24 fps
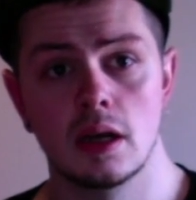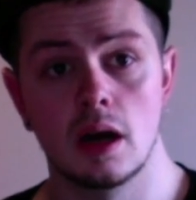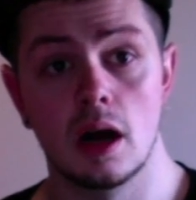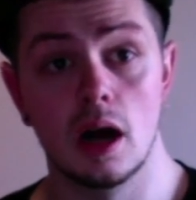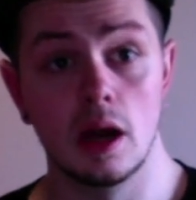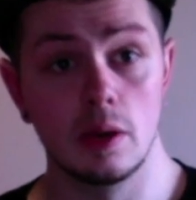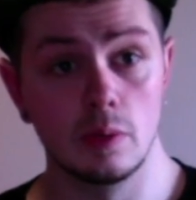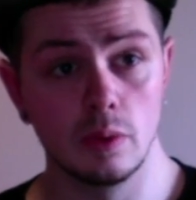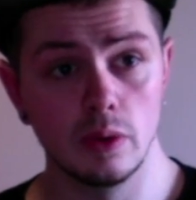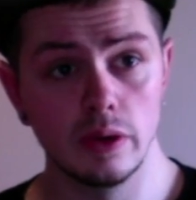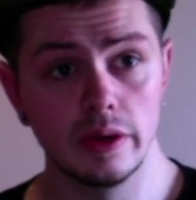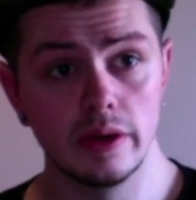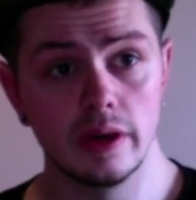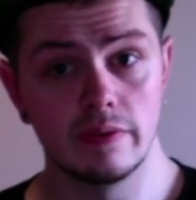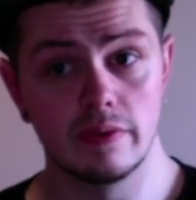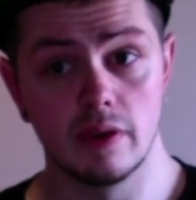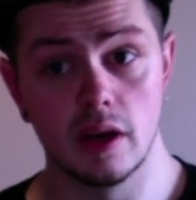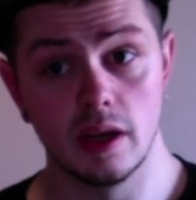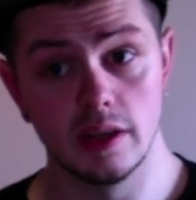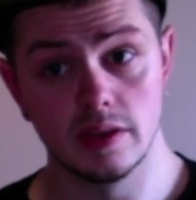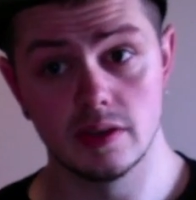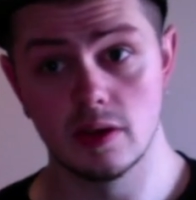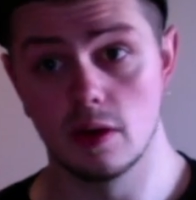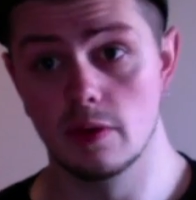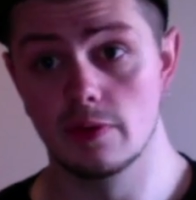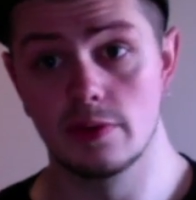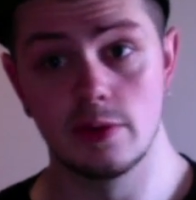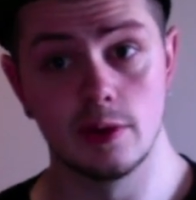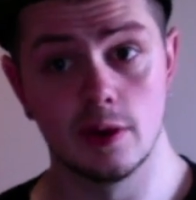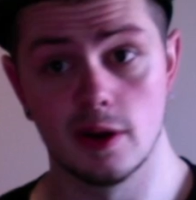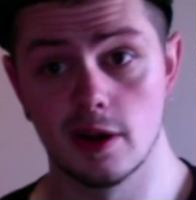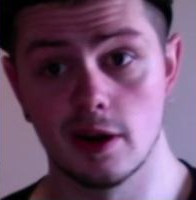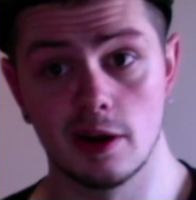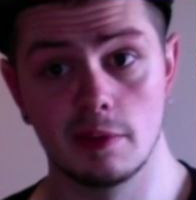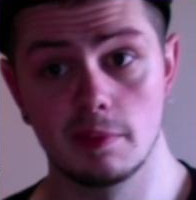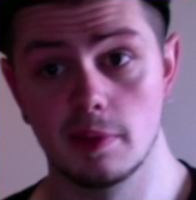I would advise, though, if you
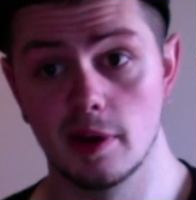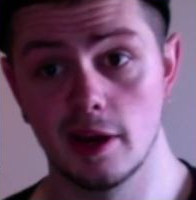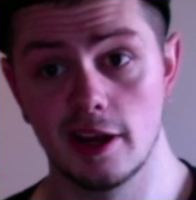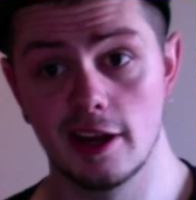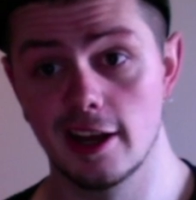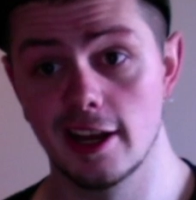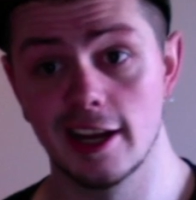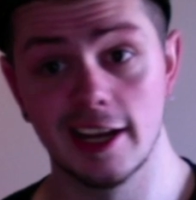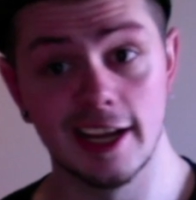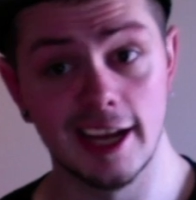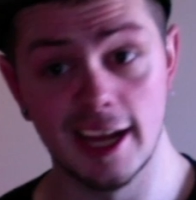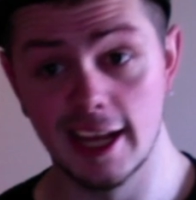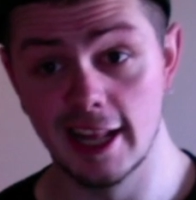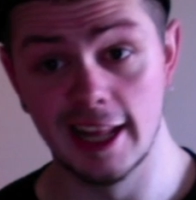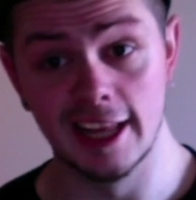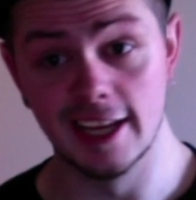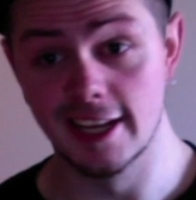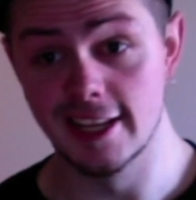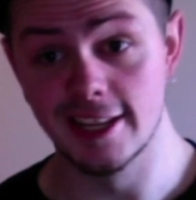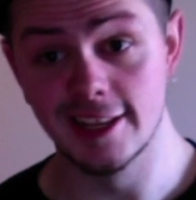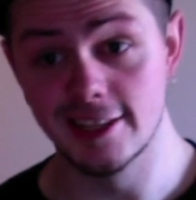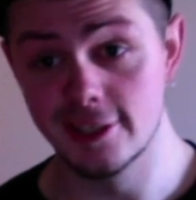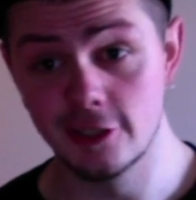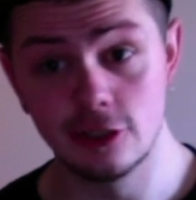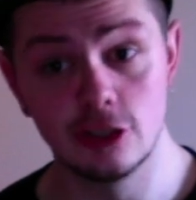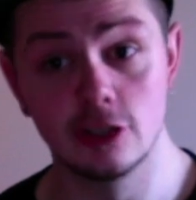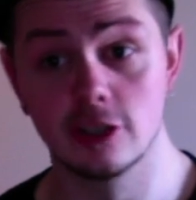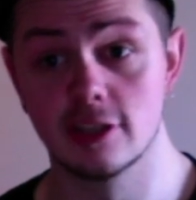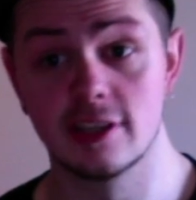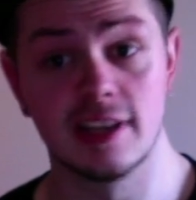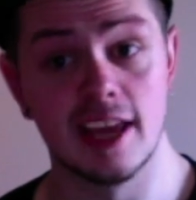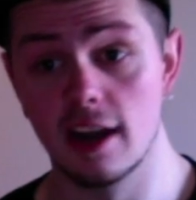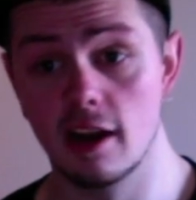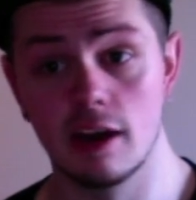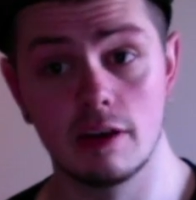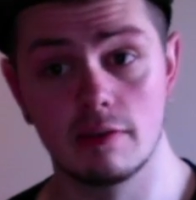were going to buy it, like, just
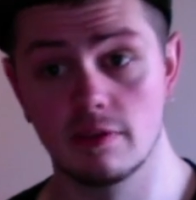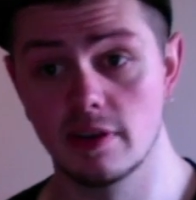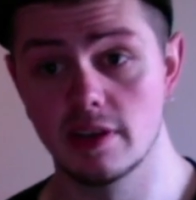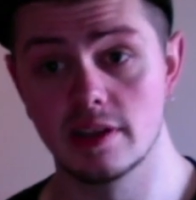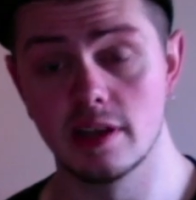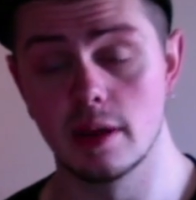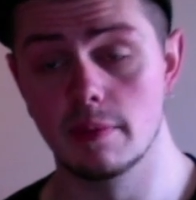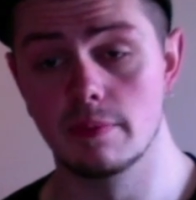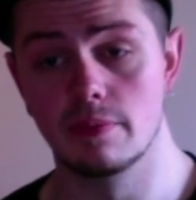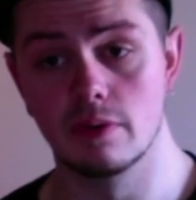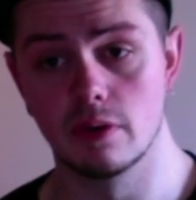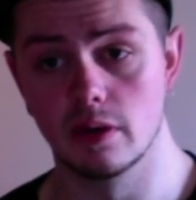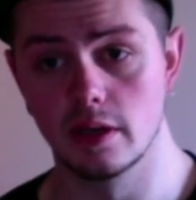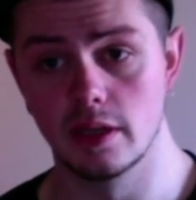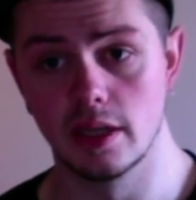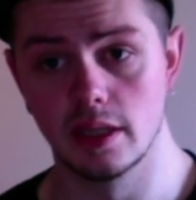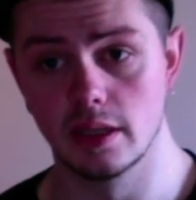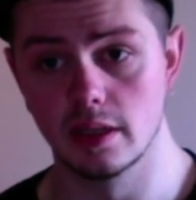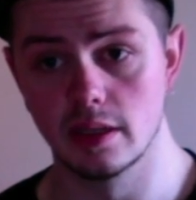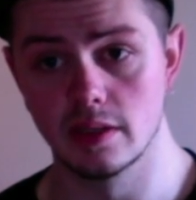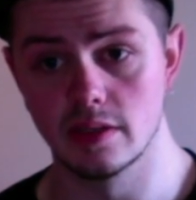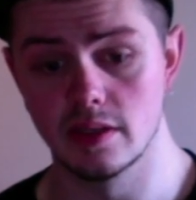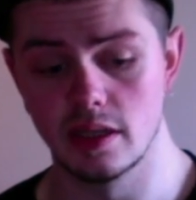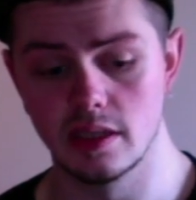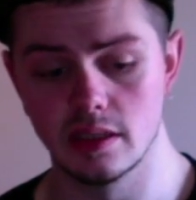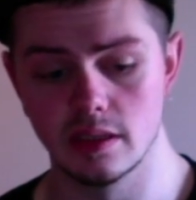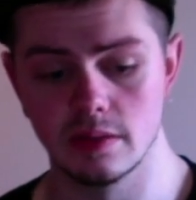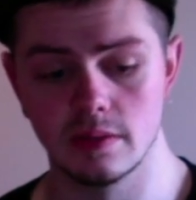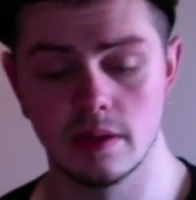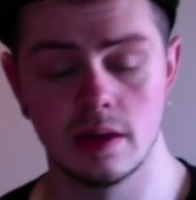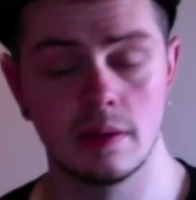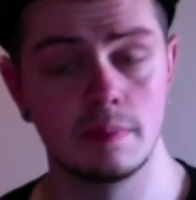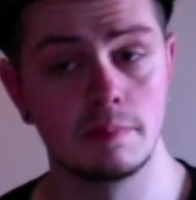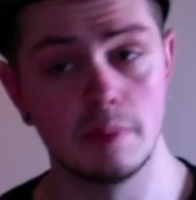get it on resale before the end of the season.